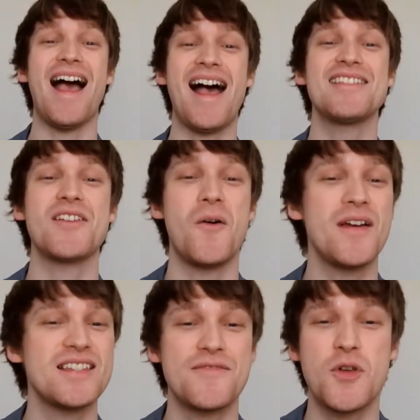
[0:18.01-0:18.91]
As
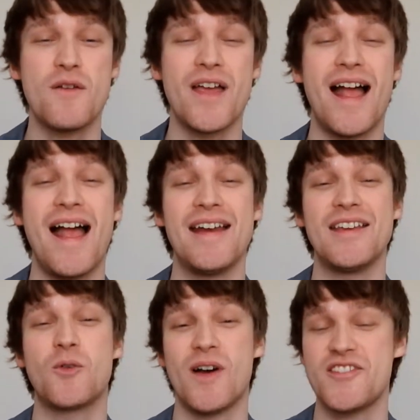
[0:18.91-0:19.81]
always, if you have
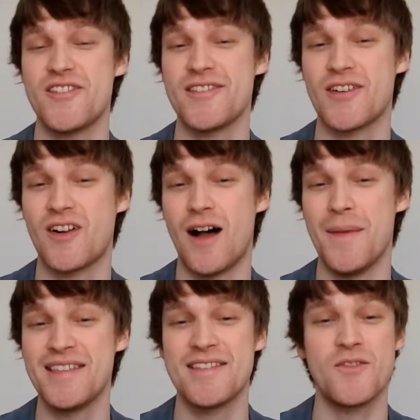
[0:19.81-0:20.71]
any questions or
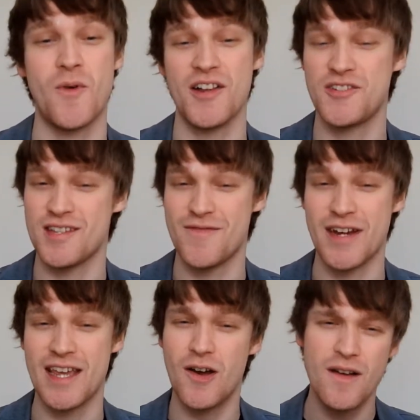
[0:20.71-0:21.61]
comments as you watch this
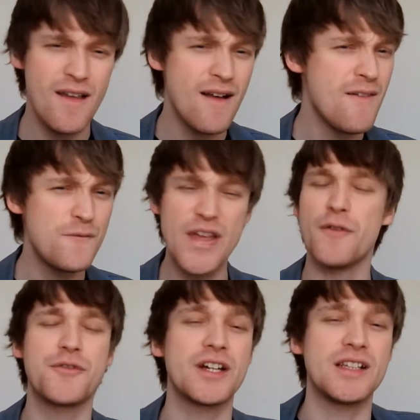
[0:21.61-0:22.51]
video,
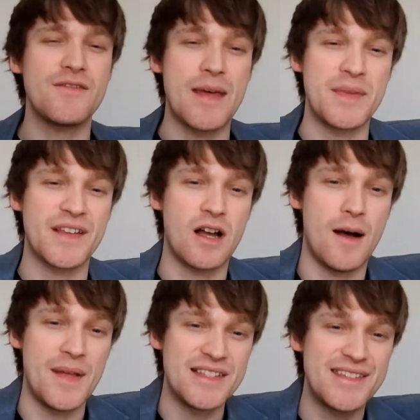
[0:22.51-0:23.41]
feel free to leave them in the
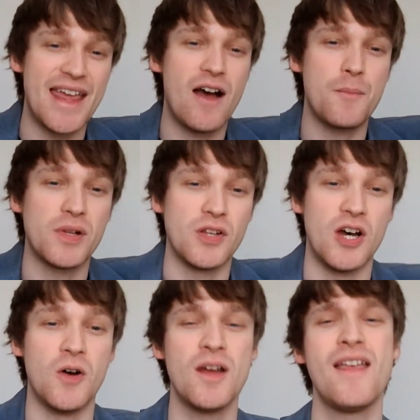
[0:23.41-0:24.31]
comments down
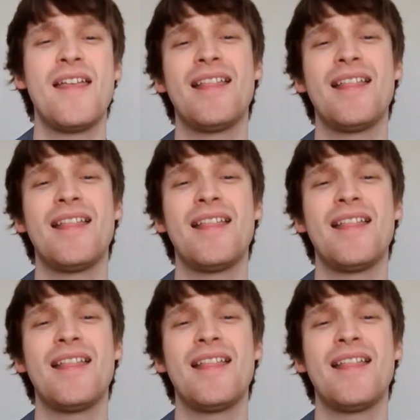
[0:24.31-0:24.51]
below.